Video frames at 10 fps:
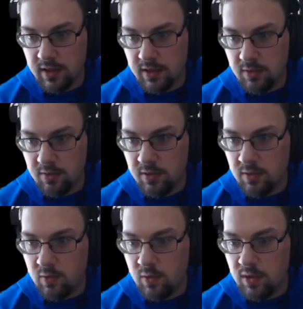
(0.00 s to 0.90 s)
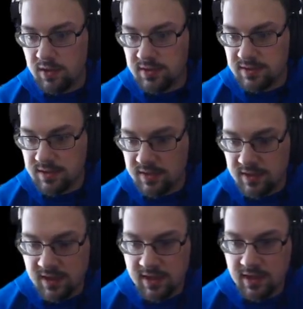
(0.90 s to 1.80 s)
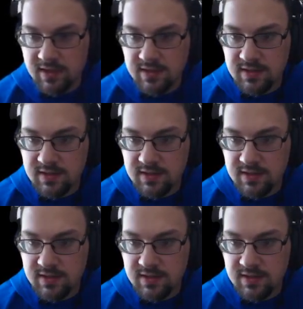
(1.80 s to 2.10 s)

don't know what is in that